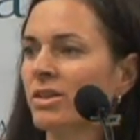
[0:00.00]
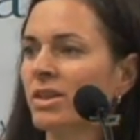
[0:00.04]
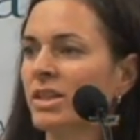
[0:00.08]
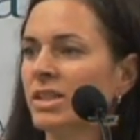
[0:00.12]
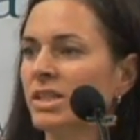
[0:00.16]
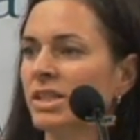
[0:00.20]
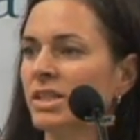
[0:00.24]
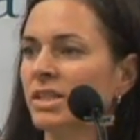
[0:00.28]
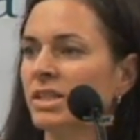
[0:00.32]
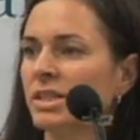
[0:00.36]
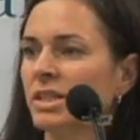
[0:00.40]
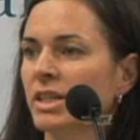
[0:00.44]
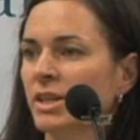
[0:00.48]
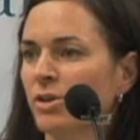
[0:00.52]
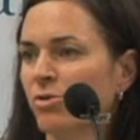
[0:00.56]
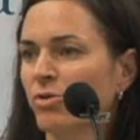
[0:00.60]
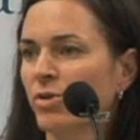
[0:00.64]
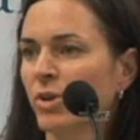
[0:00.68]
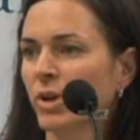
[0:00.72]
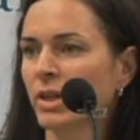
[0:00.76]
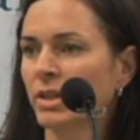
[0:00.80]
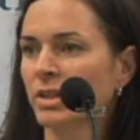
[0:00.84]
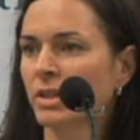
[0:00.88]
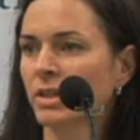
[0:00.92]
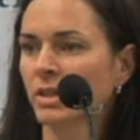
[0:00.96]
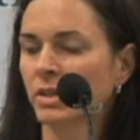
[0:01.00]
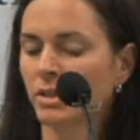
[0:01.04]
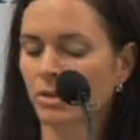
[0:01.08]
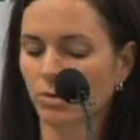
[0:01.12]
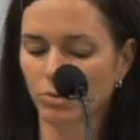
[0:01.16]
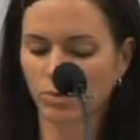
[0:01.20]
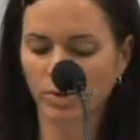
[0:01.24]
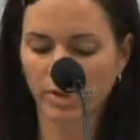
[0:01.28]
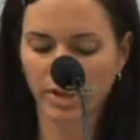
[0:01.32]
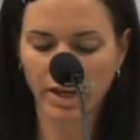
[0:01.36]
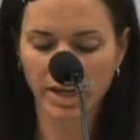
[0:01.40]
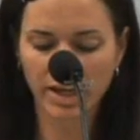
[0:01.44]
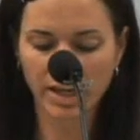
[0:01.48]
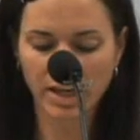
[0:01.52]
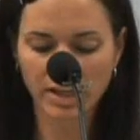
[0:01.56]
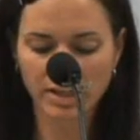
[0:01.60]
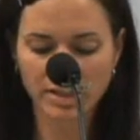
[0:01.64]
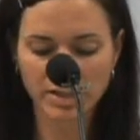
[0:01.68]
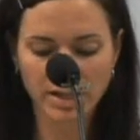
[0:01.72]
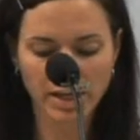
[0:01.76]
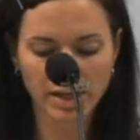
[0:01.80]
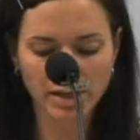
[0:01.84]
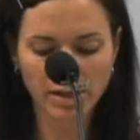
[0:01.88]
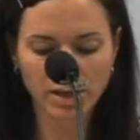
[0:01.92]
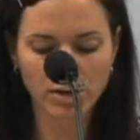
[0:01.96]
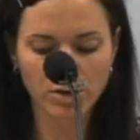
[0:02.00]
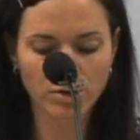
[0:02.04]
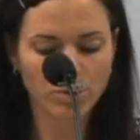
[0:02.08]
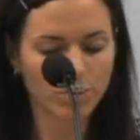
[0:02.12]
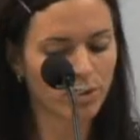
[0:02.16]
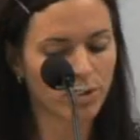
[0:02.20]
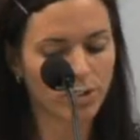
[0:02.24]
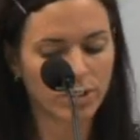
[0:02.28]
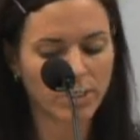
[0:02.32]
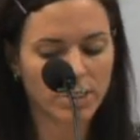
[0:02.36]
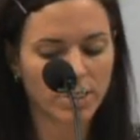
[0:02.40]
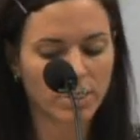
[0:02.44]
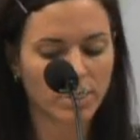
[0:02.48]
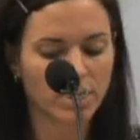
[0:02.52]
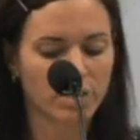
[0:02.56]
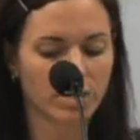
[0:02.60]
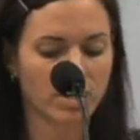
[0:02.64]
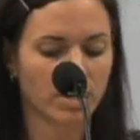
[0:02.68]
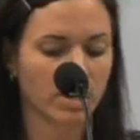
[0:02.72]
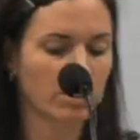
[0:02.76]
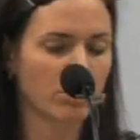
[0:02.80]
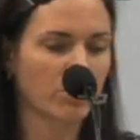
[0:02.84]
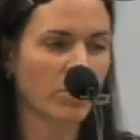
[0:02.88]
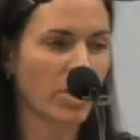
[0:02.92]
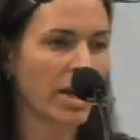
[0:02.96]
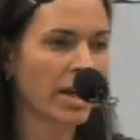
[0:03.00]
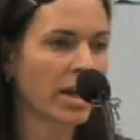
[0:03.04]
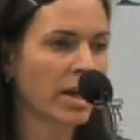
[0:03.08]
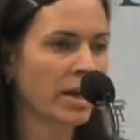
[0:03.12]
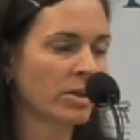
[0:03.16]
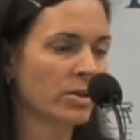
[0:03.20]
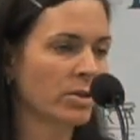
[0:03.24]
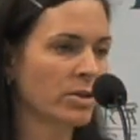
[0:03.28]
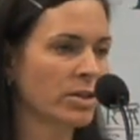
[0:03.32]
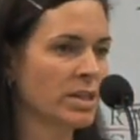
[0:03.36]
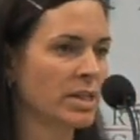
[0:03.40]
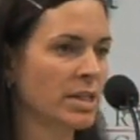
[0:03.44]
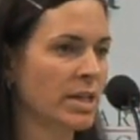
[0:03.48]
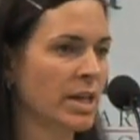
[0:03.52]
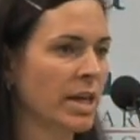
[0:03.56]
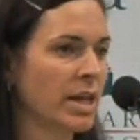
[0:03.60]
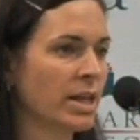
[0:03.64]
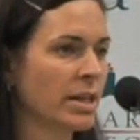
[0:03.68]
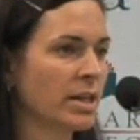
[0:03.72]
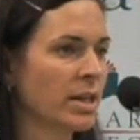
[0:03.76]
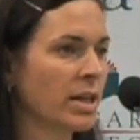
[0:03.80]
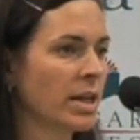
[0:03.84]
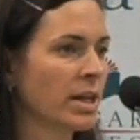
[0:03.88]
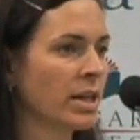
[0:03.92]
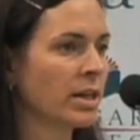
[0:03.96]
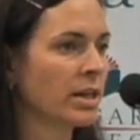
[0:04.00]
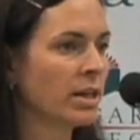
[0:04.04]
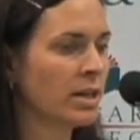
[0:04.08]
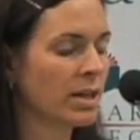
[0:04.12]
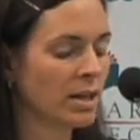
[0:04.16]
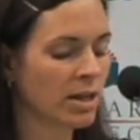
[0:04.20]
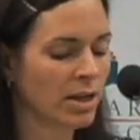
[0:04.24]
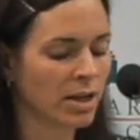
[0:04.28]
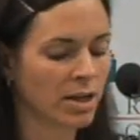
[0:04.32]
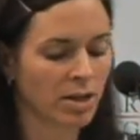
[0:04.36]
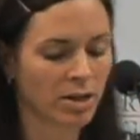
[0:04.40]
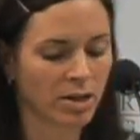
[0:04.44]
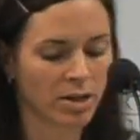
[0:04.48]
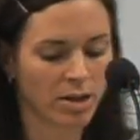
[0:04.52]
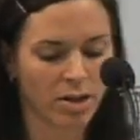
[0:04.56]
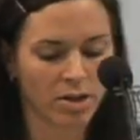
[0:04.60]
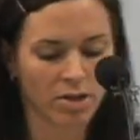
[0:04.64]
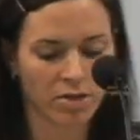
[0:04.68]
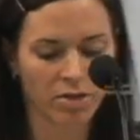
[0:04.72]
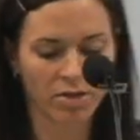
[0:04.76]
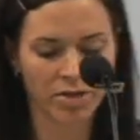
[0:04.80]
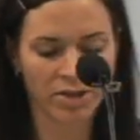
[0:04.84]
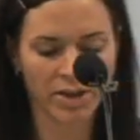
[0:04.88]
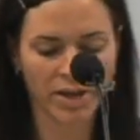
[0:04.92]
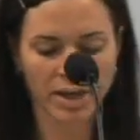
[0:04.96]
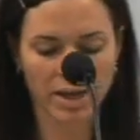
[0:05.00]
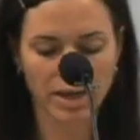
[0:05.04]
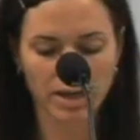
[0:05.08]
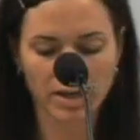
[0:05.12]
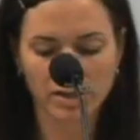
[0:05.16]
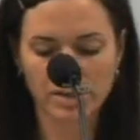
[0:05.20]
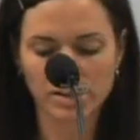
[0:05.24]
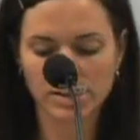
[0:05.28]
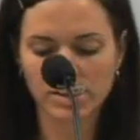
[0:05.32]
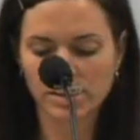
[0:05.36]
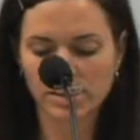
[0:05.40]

this is different? Well, I can tell you, in my understanding, the